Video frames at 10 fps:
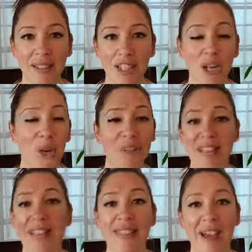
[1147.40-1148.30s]
You don't
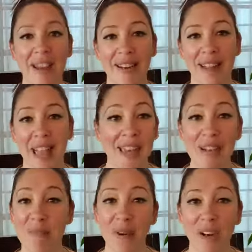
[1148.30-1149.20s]
need that
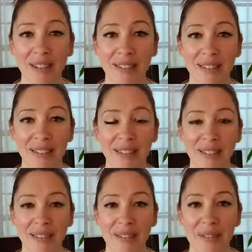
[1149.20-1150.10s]
anymore.
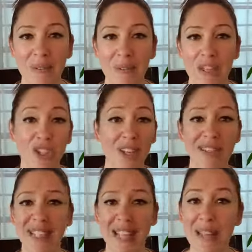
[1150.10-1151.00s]

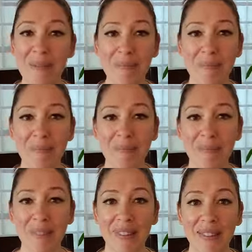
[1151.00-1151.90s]
Just Him.
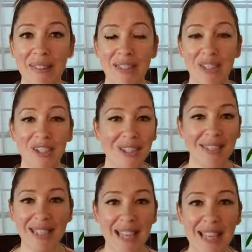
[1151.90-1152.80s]

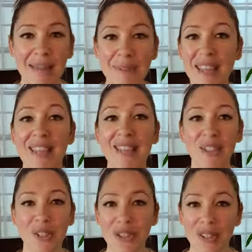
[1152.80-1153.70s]
Just Him. He is
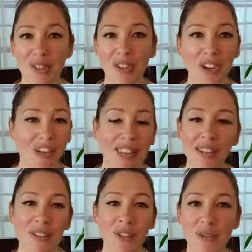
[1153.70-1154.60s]
your deliverer, He
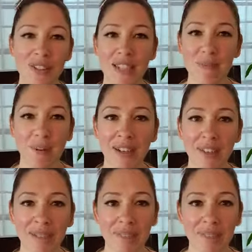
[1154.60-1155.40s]
is your redeemer.